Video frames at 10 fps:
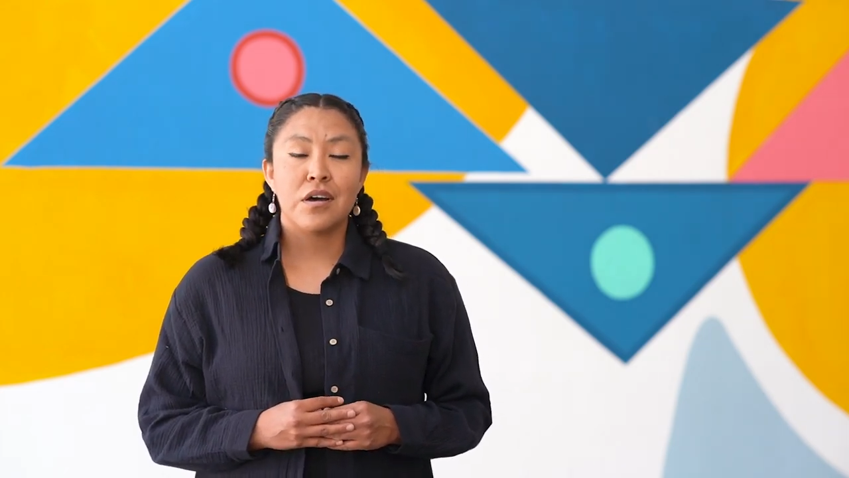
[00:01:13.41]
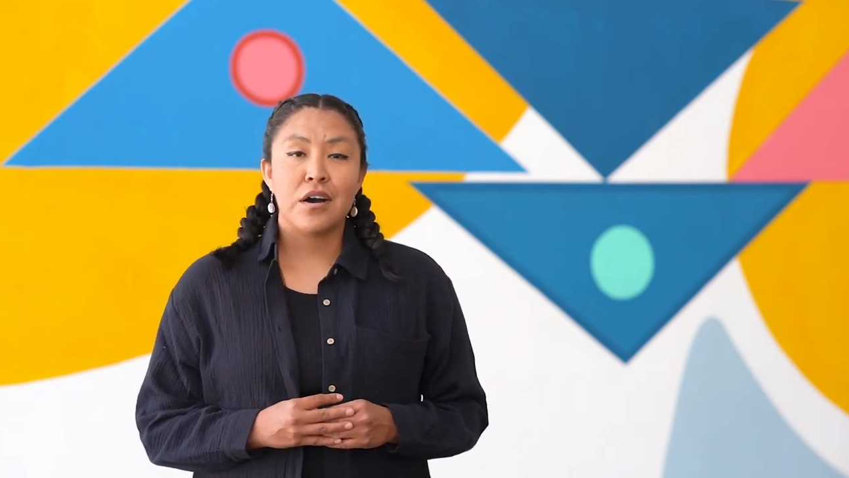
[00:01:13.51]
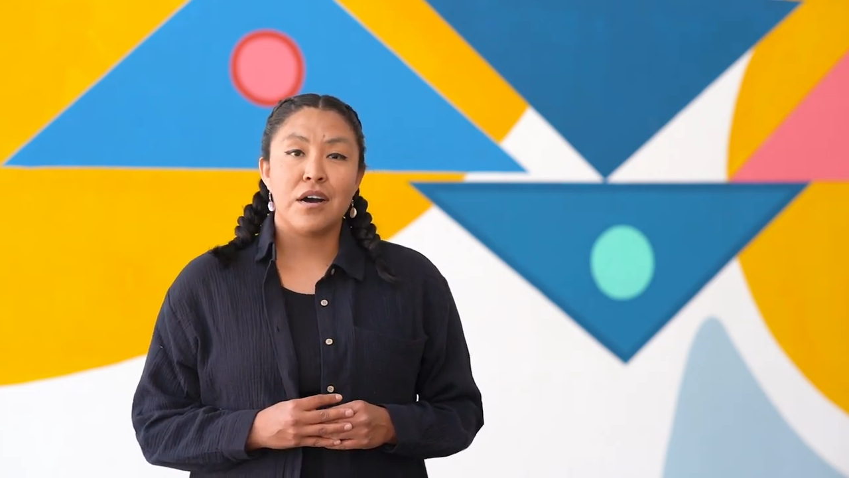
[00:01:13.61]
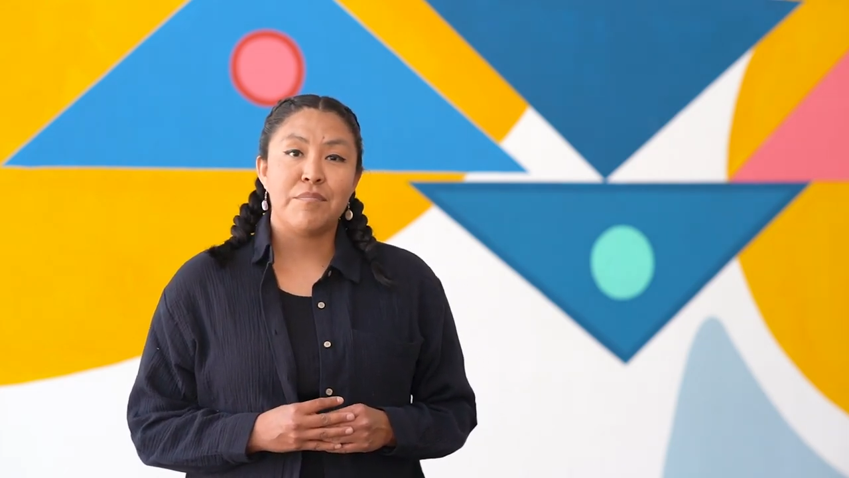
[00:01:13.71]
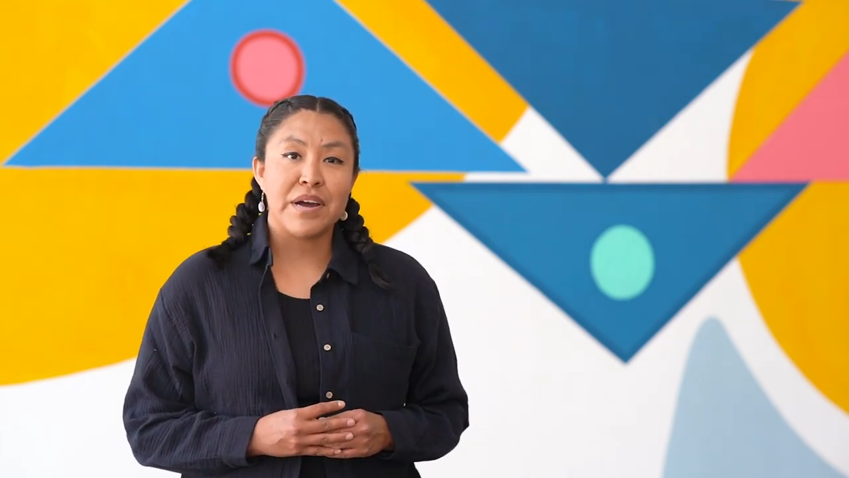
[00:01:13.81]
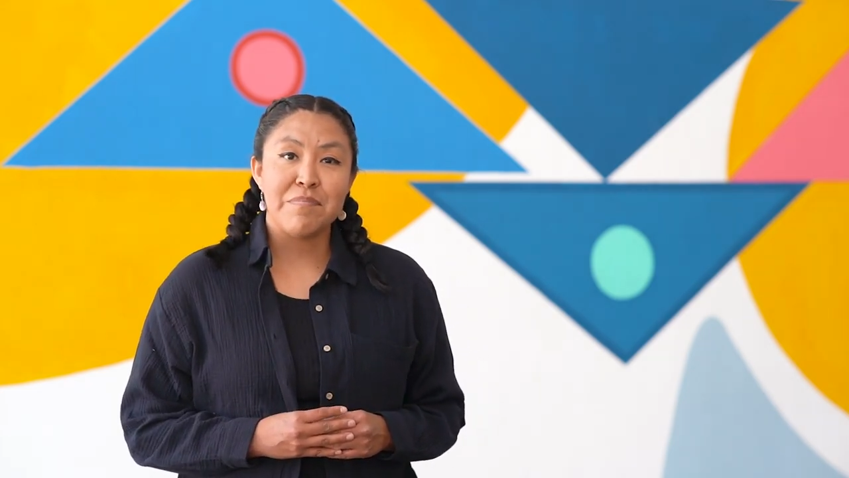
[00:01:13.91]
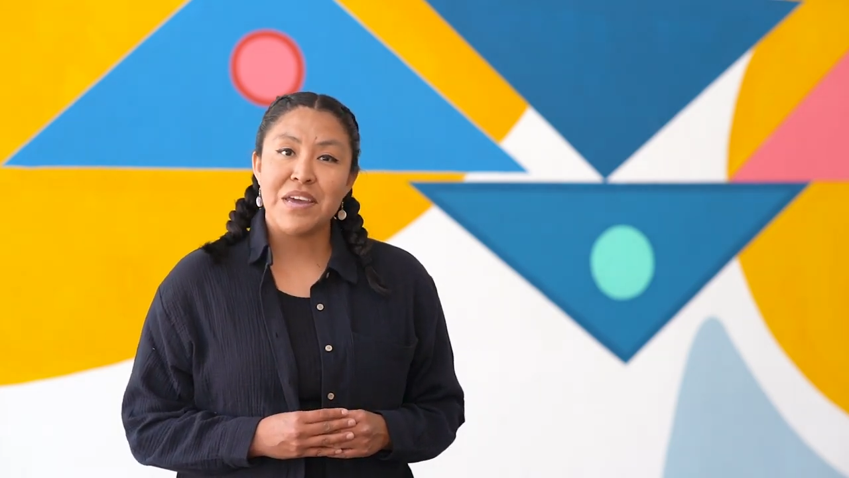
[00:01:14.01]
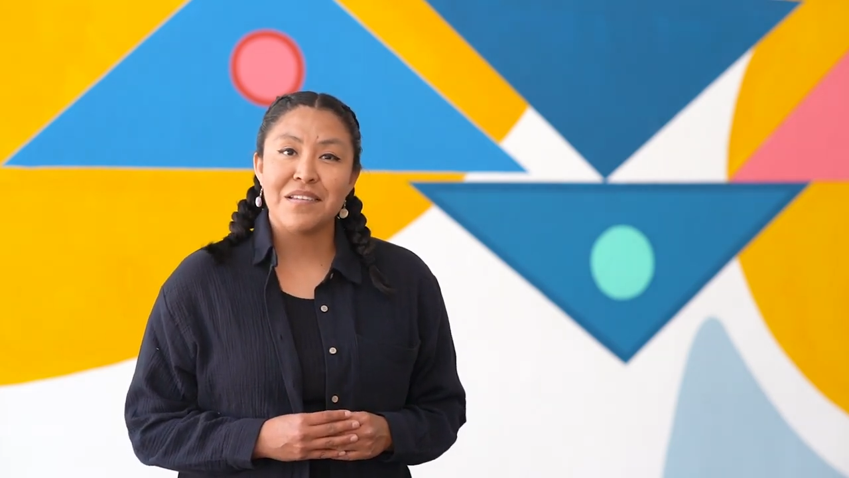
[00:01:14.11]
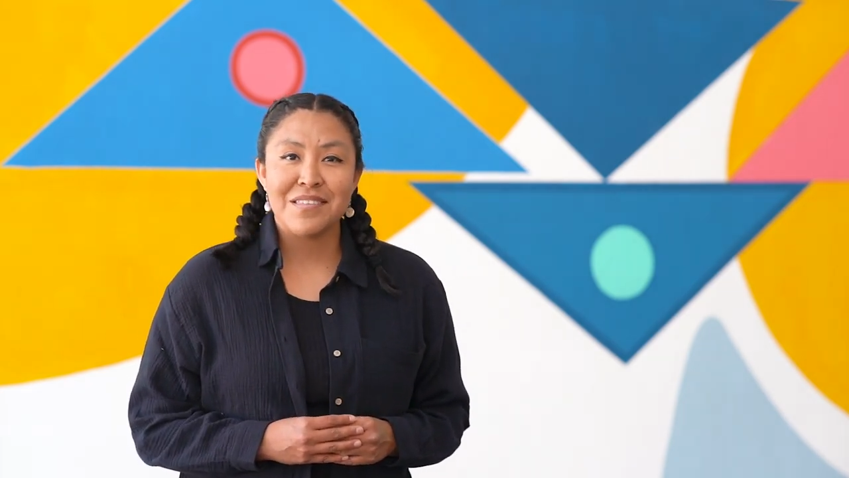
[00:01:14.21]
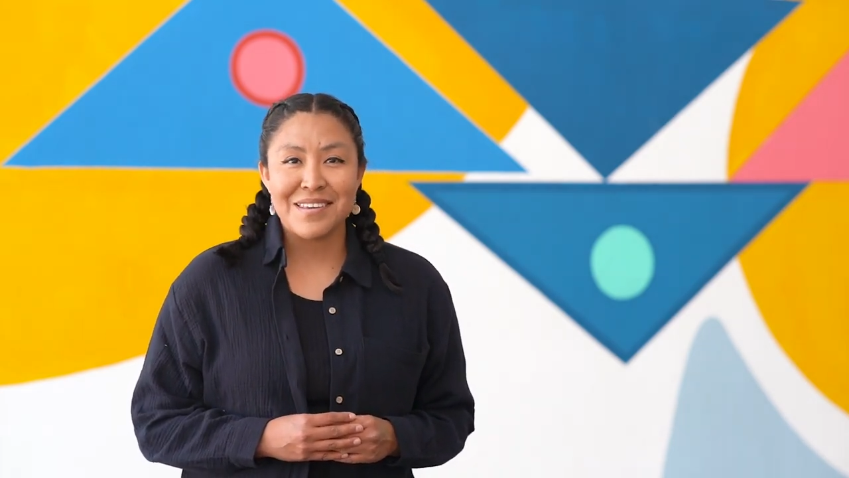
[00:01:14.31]
uh, my
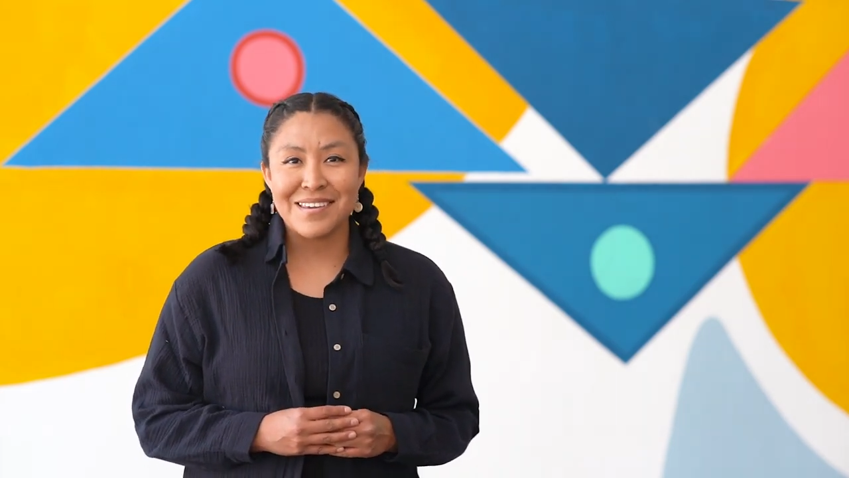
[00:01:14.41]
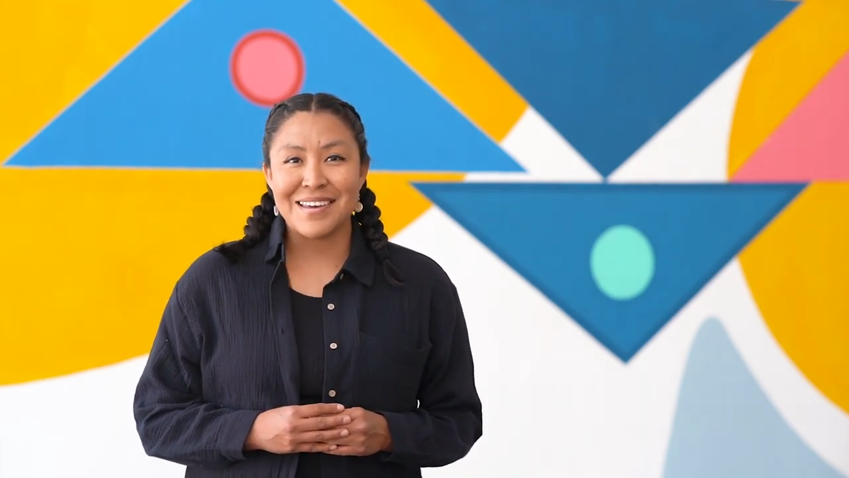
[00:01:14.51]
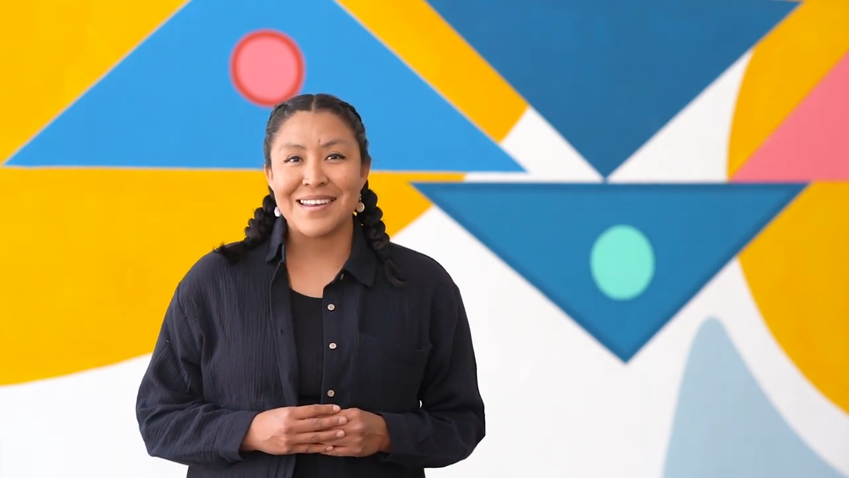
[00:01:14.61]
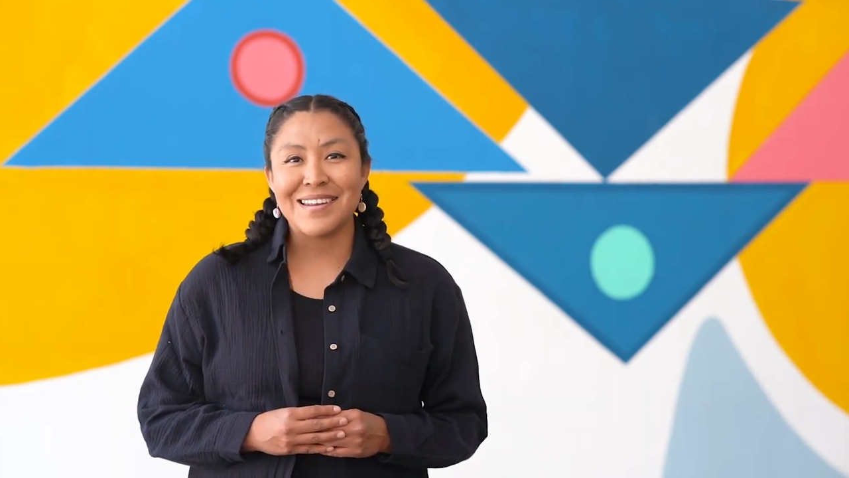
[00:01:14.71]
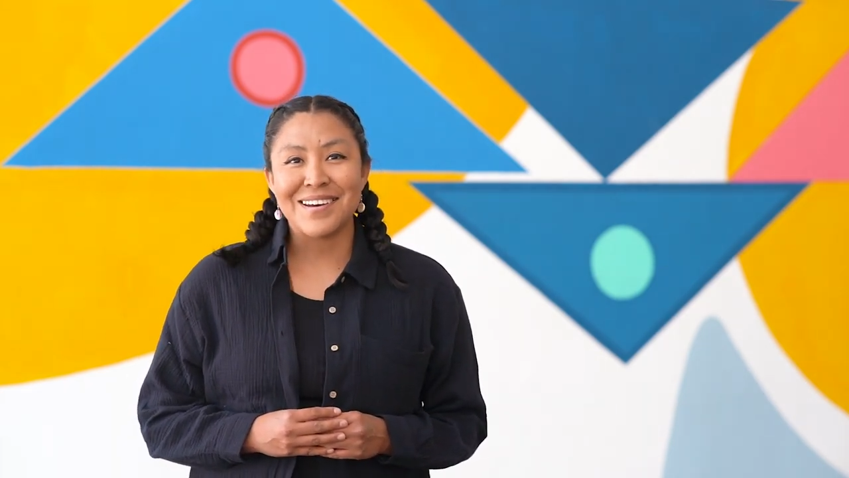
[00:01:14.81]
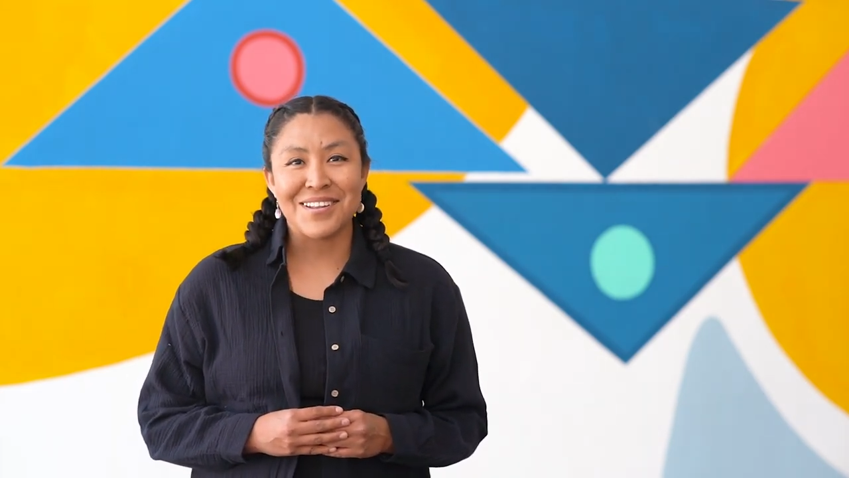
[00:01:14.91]
painting and